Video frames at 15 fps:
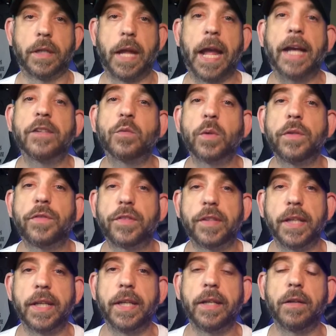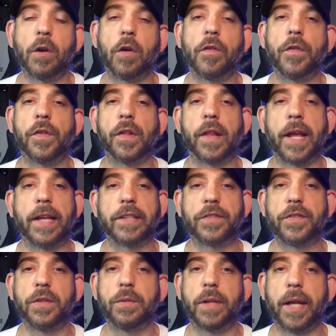As we've seen over the
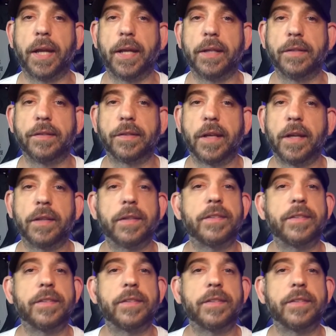last few days,